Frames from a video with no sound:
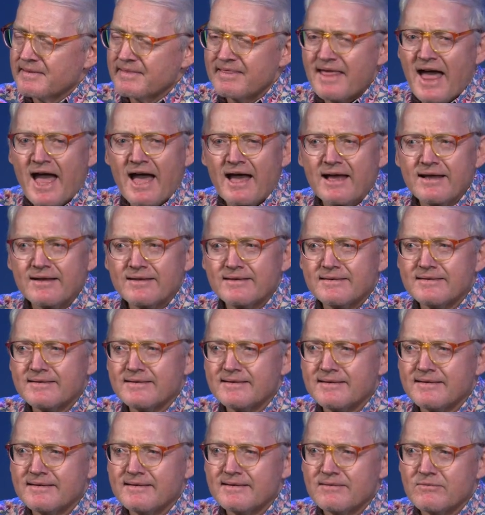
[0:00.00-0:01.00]
That
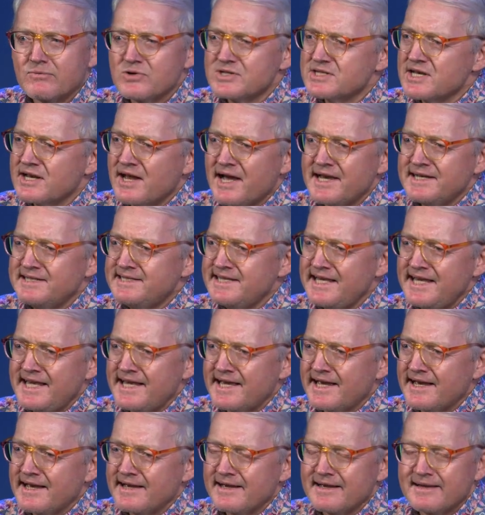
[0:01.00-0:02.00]
was an
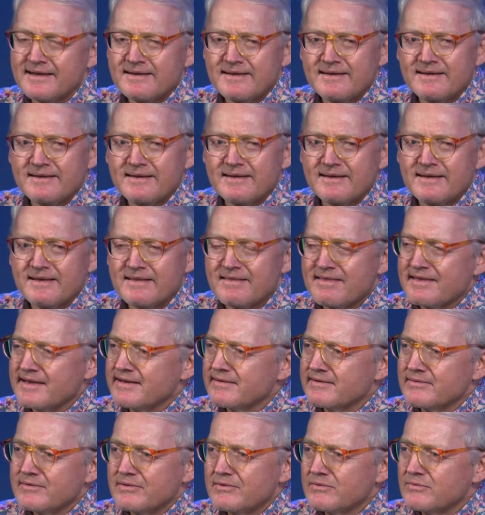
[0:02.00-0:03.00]
idea
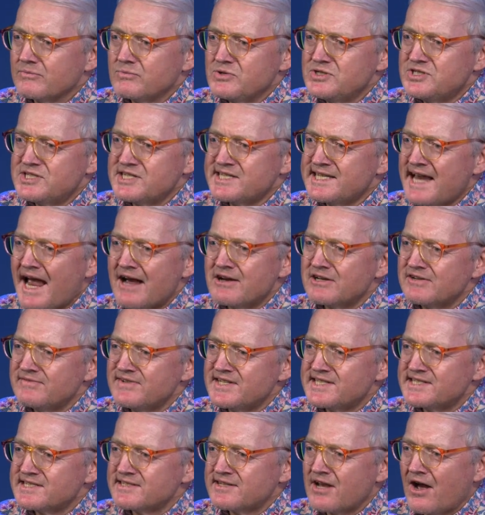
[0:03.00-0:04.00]
that was just out of
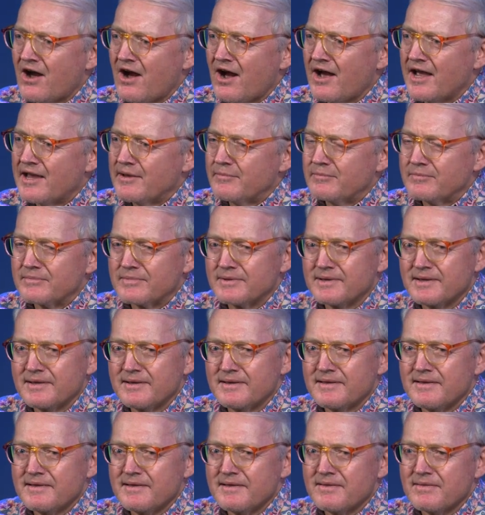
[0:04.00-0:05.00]
its time.
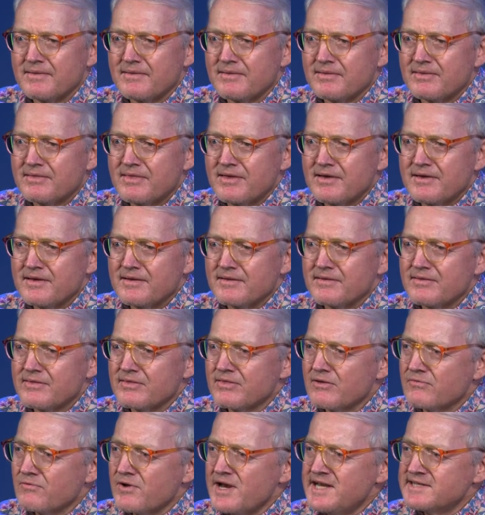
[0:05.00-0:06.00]
The
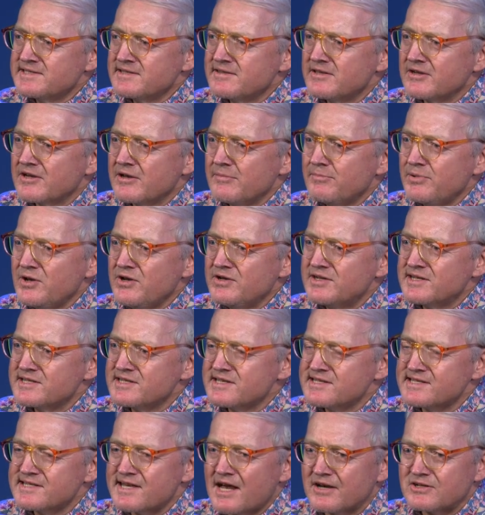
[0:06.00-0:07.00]
reason that computers
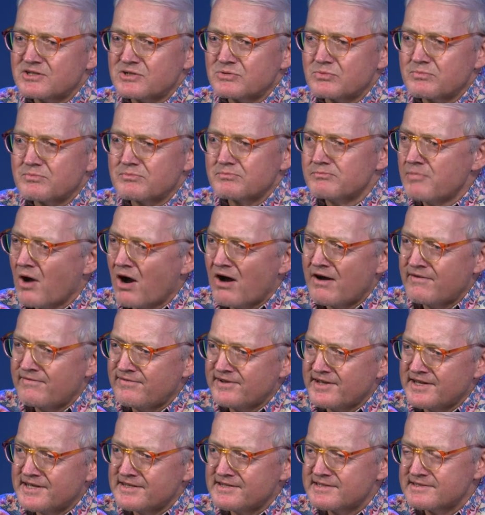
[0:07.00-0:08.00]
are such
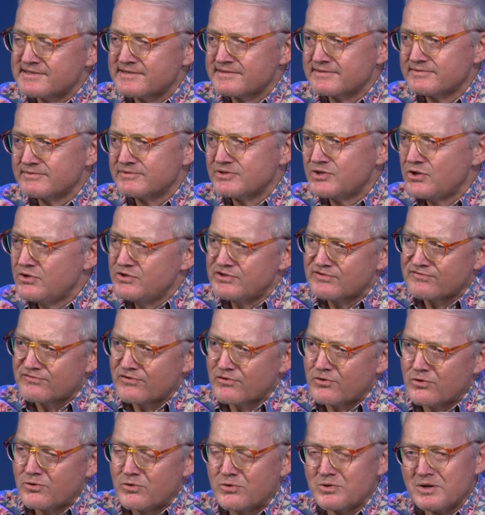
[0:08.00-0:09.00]
marvelous,
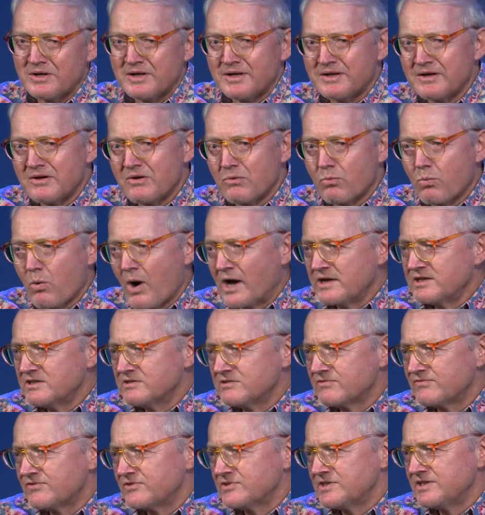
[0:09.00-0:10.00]
useful,
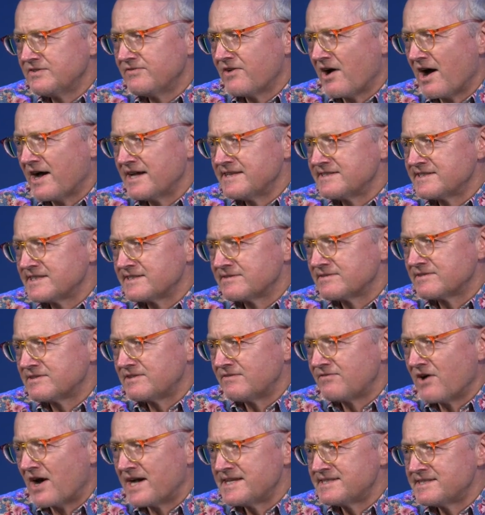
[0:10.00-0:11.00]
wonderful
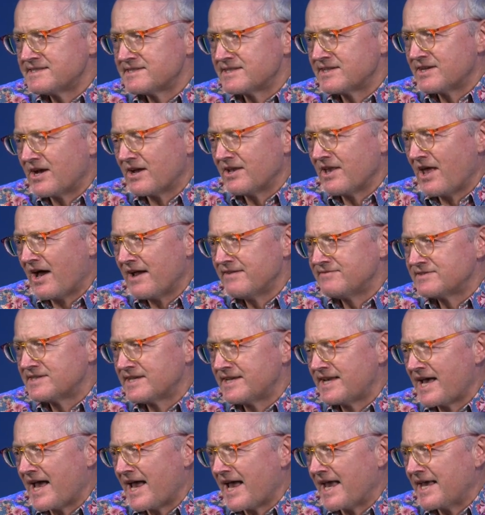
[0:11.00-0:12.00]
devices in our lives
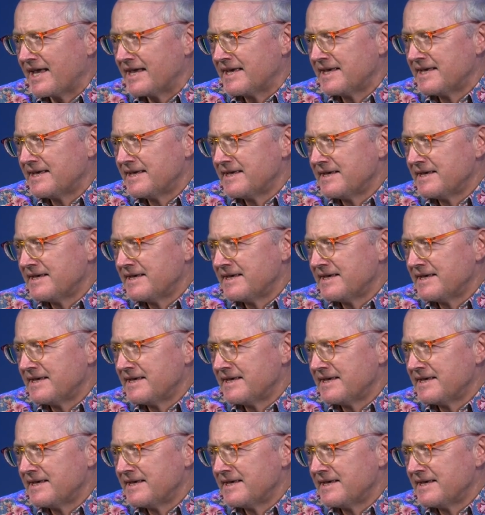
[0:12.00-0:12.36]
today